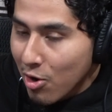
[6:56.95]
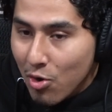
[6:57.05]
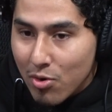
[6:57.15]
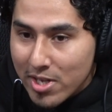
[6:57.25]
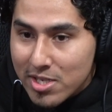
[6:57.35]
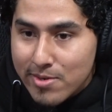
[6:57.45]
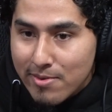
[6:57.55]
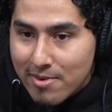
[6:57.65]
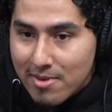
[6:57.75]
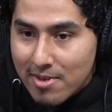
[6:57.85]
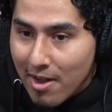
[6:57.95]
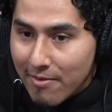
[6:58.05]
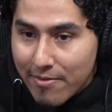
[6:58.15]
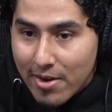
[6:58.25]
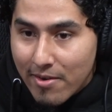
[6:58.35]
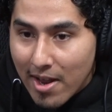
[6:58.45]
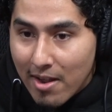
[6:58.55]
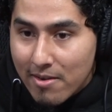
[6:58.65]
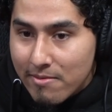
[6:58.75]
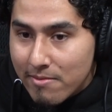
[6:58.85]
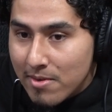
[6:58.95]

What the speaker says: I'll go get you. I'll figure it out.